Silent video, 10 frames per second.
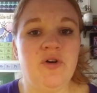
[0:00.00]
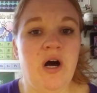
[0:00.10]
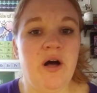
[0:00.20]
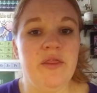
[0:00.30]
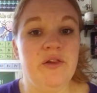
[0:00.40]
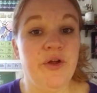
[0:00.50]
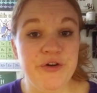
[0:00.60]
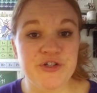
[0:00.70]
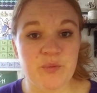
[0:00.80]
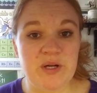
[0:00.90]
draw the
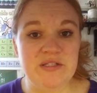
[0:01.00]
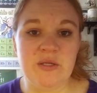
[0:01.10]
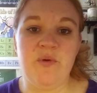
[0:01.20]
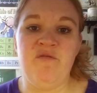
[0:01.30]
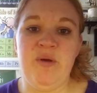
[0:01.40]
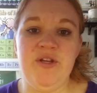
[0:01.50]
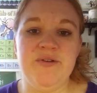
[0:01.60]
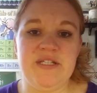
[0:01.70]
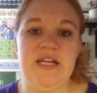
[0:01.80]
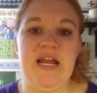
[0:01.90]
larger ones that we've been
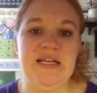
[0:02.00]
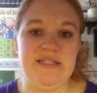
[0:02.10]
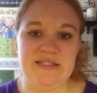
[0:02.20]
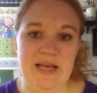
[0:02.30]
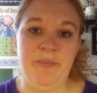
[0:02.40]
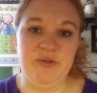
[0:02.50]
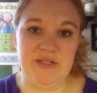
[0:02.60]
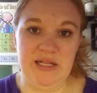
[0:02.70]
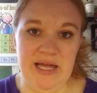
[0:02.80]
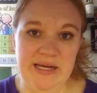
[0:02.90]
using as examples
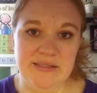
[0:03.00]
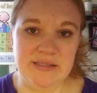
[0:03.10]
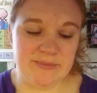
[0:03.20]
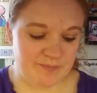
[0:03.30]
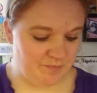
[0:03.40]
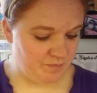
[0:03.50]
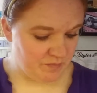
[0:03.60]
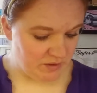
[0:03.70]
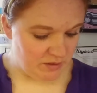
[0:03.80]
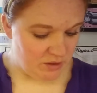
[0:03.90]
in class.
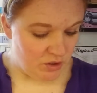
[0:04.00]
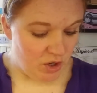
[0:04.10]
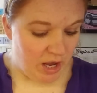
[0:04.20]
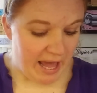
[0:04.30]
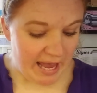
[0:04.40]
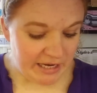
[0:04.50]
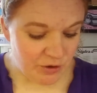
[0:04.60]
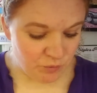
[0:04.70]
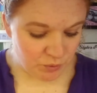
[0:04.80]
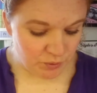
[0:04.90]
Any
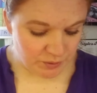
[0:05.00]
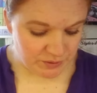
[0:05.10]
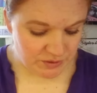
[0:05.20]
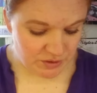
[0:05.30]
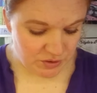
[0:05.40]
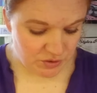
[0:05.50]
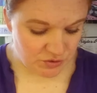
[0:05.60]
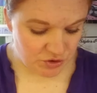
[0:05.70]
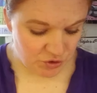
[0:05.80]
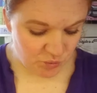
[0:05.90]
rules
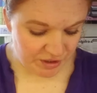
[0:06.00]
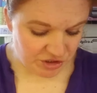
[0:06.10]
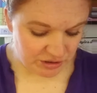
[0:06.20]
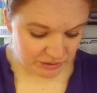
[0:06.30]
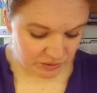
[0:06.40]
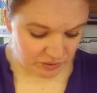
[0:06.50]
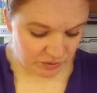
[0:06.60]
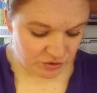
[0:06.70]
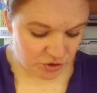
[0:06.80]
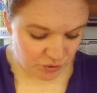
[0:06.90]
to
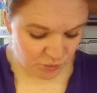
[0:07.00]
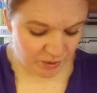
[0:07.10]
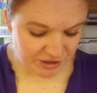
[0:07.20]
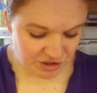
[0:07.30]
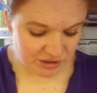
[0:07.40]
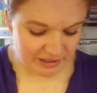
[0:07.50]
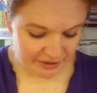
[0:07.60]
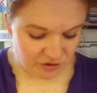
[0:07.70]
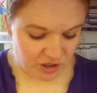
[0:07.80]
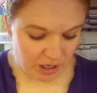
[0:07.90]
which
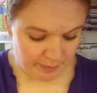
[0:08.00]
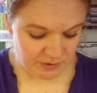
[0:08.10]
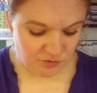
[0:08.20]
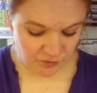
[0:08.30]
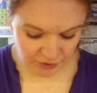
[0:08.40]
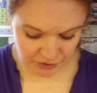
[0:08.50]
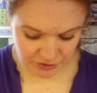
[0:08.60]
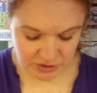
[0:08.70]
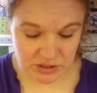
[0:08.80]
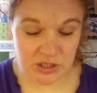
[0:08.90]
letter comes
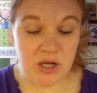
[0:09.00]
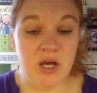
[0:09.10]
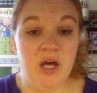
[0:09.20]
first?